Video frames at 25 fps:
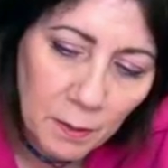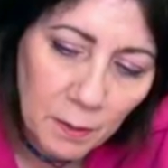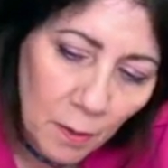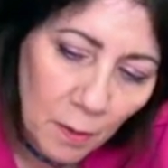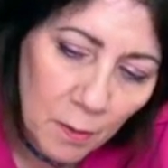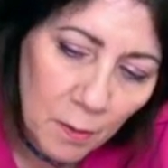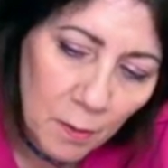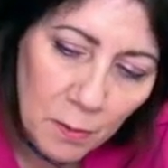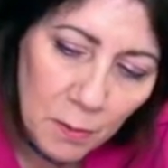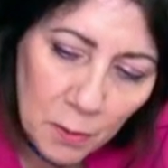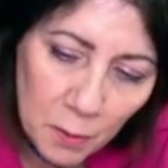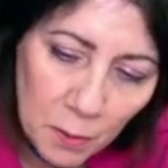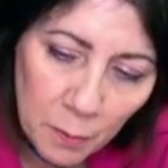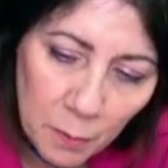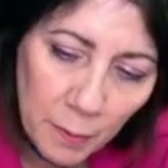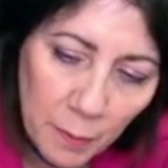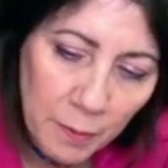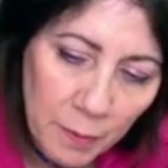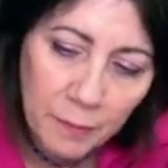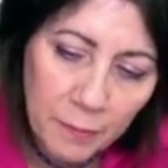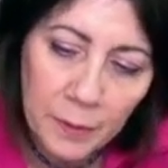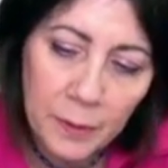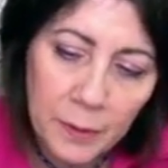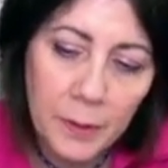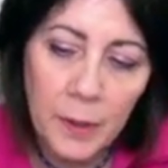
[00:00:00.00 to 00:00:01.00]
lows, or you
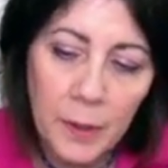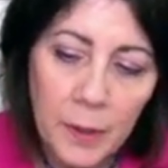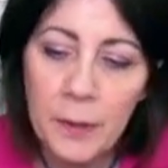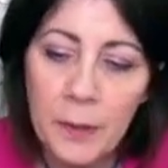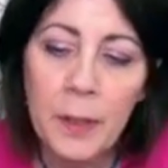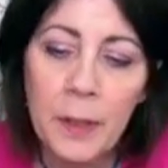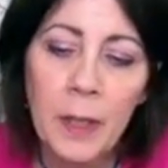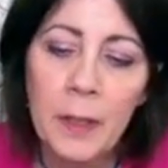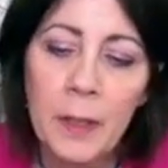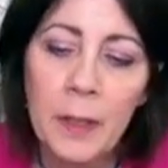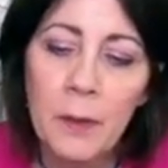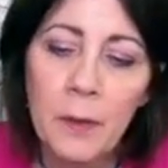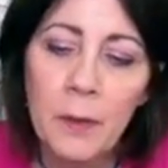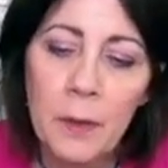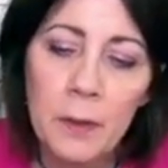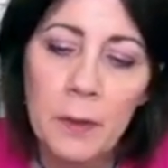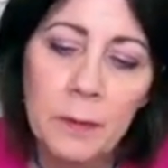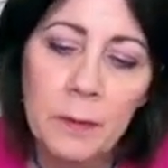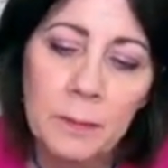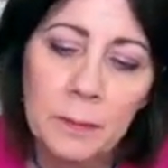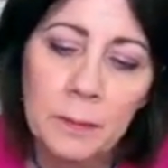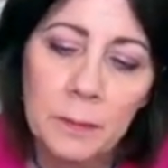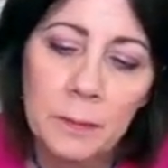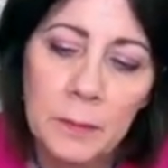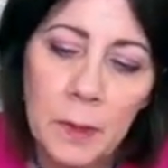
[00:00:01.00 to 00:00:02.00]
might feel nothing at all.
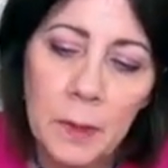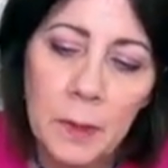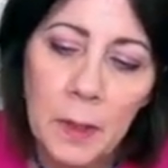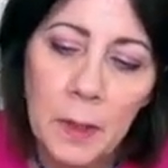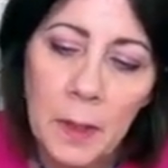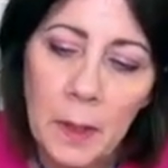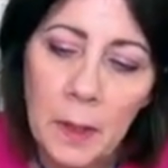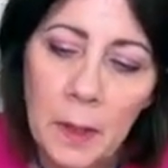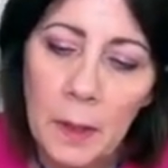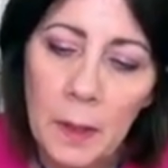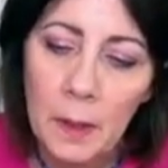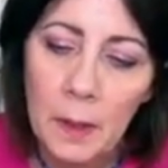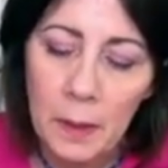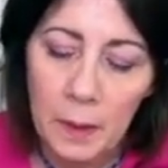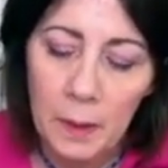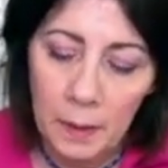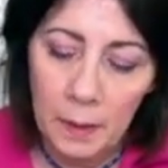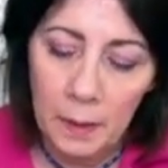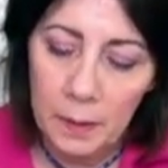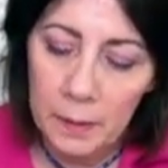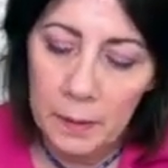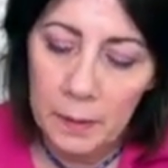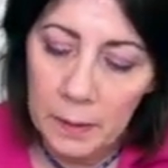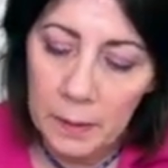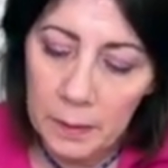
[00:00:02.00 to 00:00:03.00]

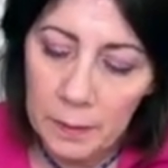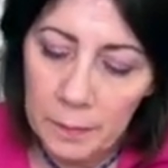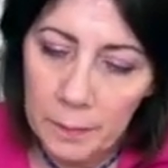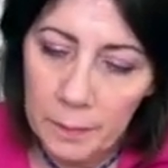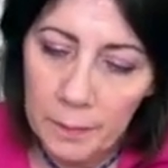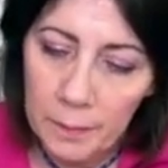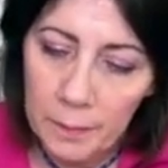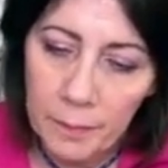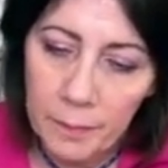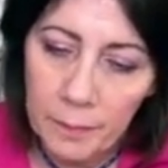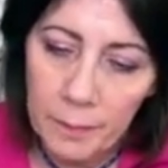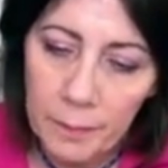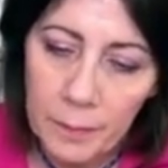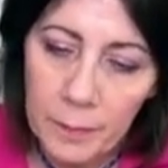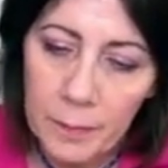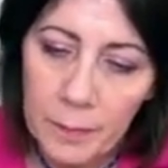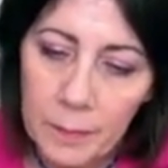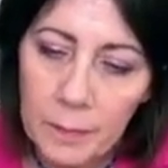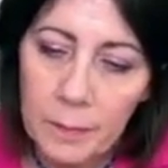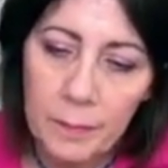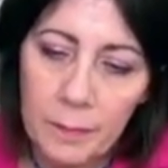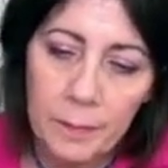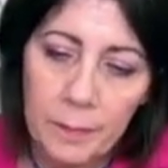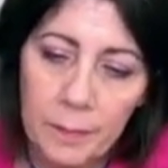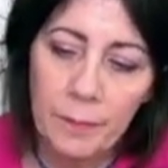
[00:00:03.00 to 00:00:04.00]
Um,
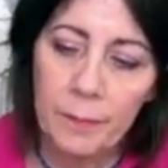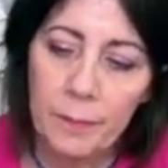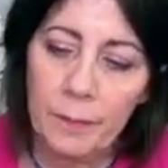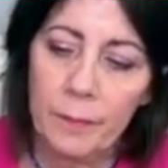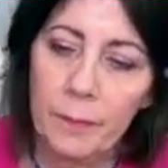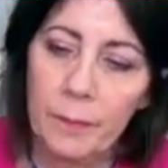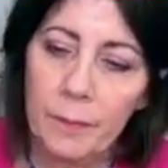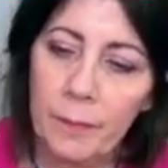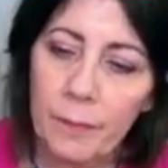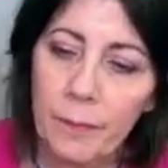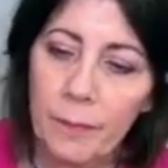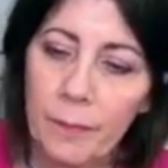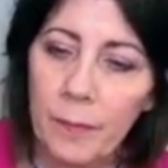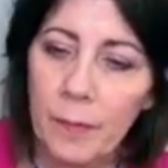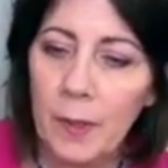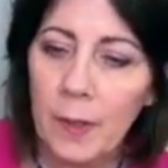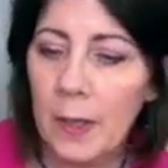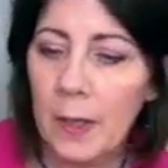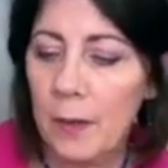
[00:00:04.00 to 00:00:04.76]
I